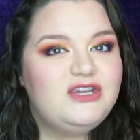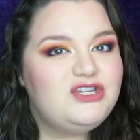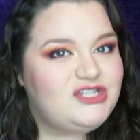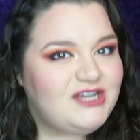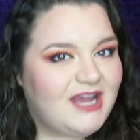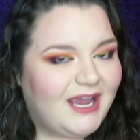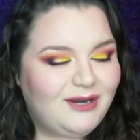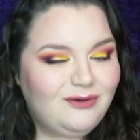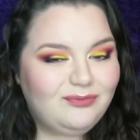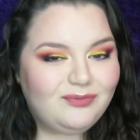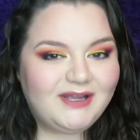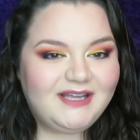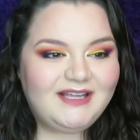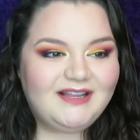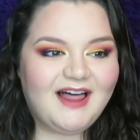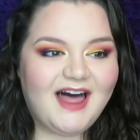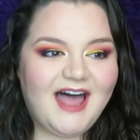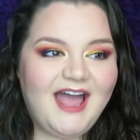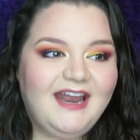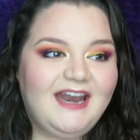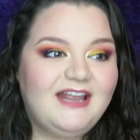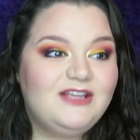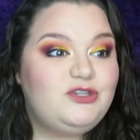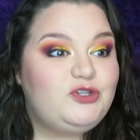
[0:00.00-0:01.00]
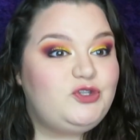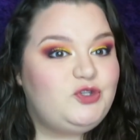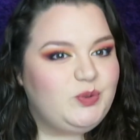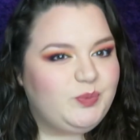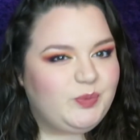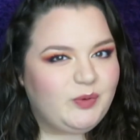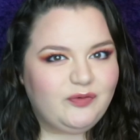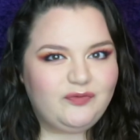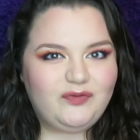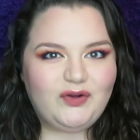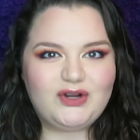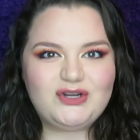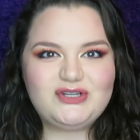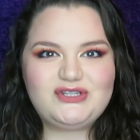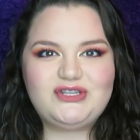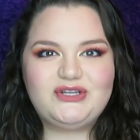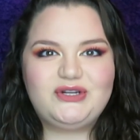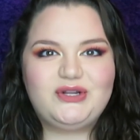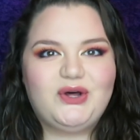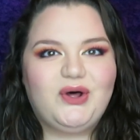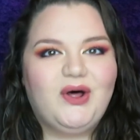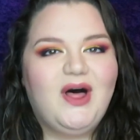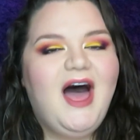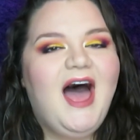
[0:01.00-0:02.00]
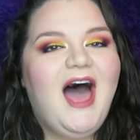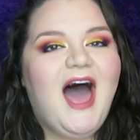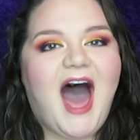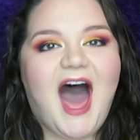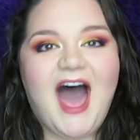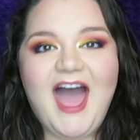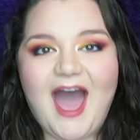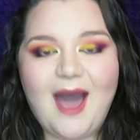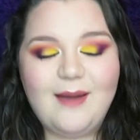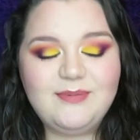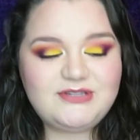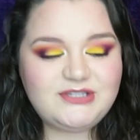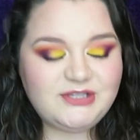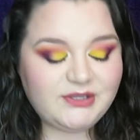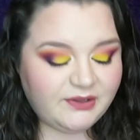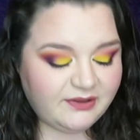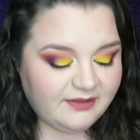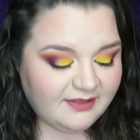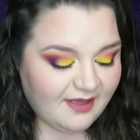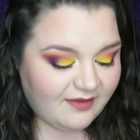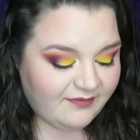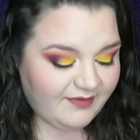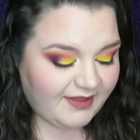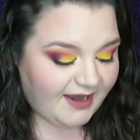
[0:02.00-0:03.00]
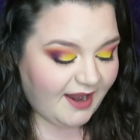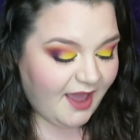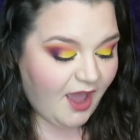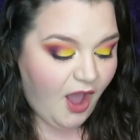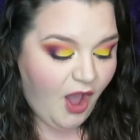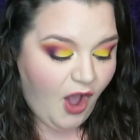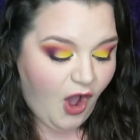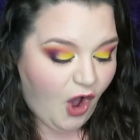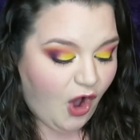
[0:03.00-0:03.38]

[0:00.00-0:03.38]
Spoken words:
Shade Ring Light is super versatile. I absolutely love it.